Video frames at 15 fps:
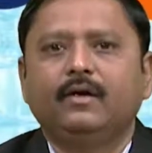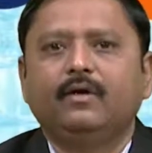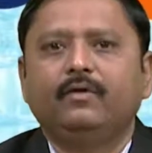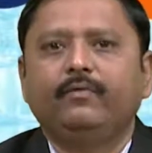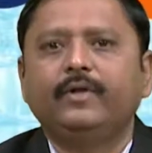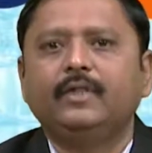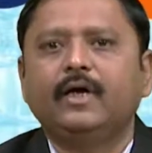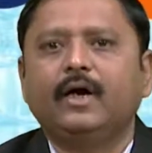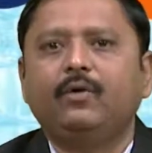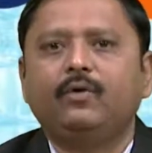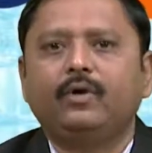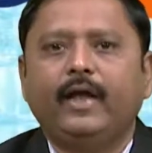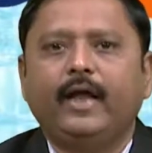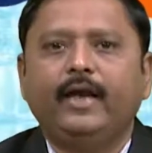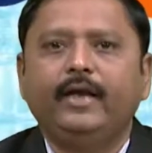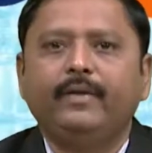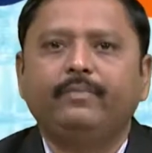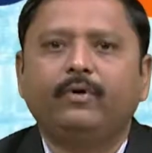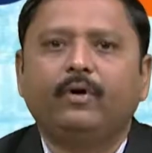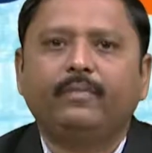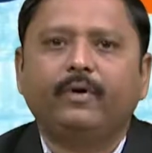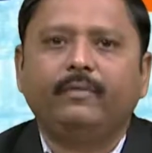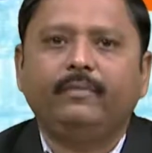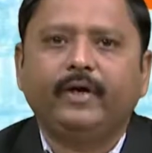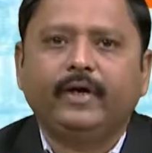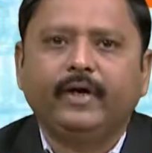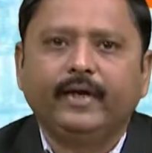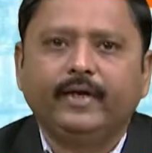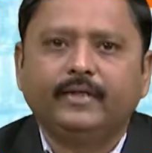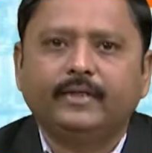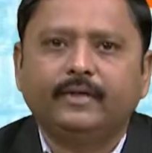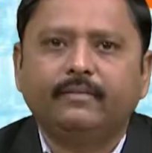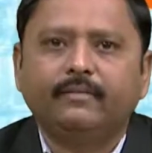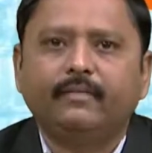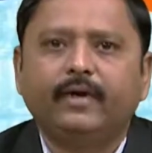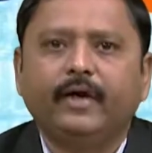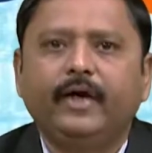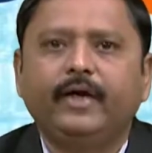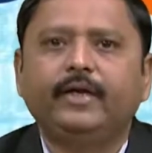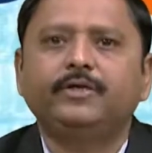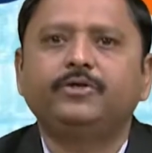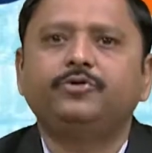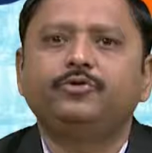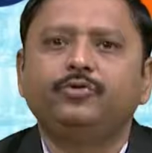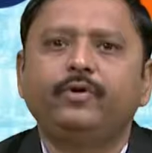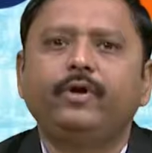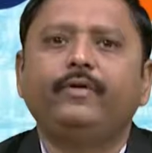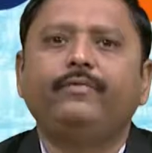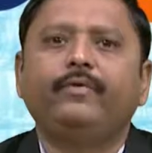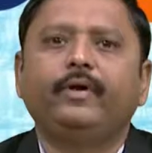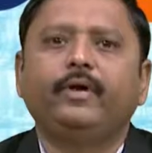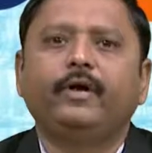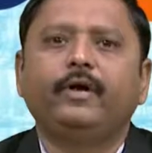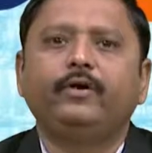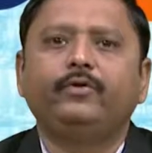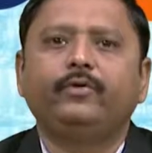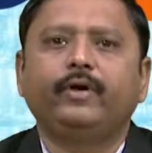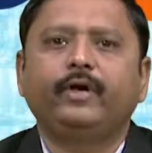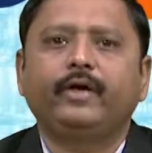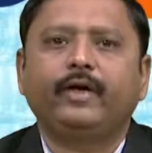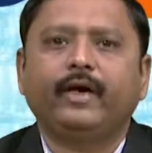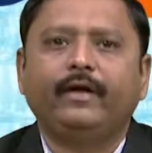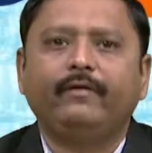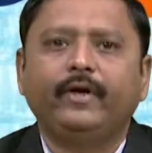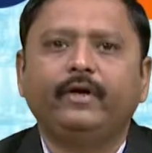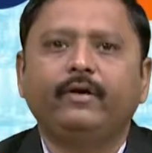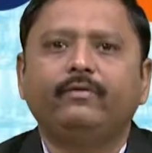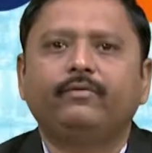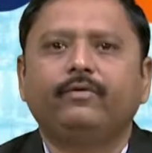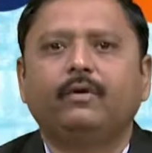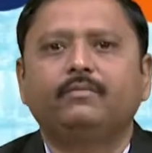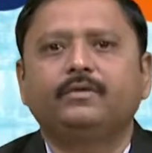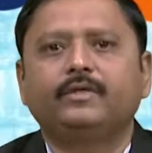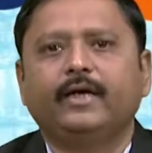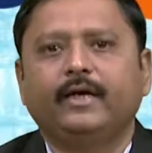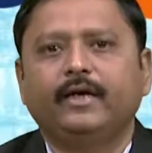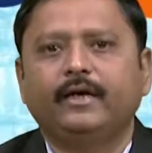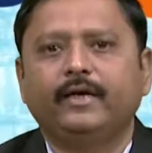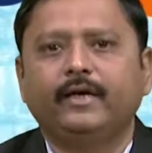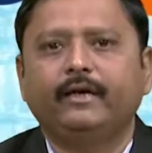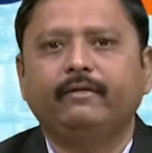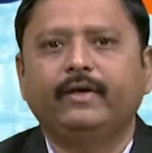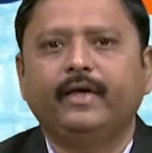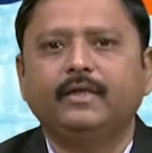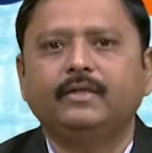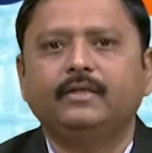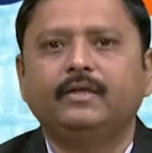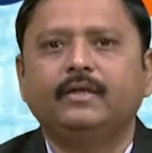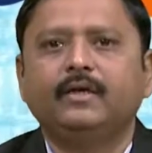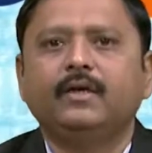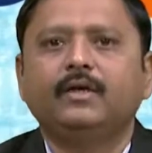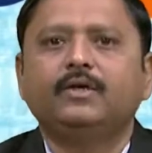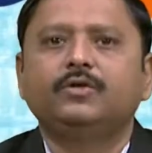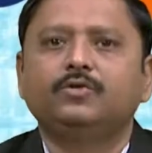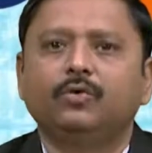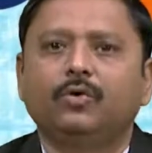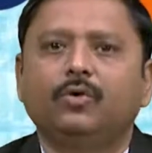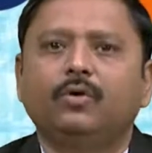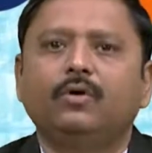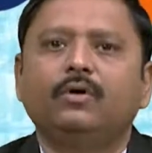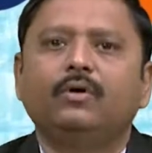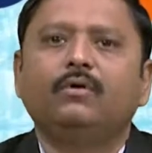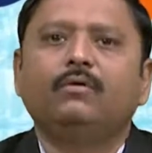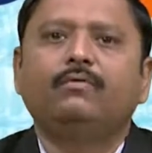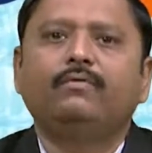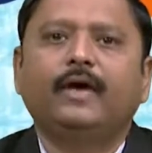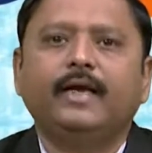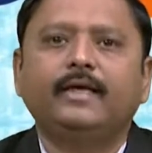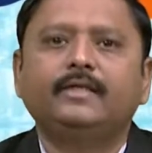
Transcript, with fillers: without any proper mechanism it is too difficult to retrieve it from secondary device. So, file